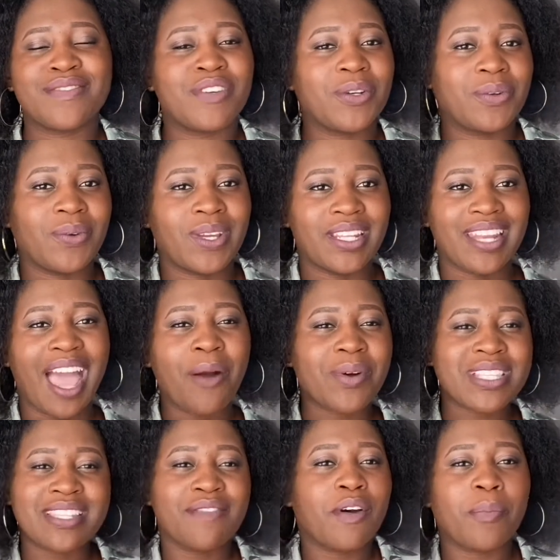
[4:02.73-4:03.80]
even when I
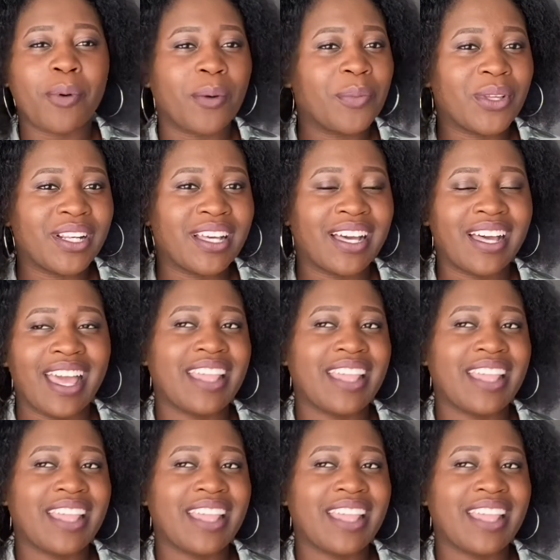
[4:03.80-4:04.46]
was never popular,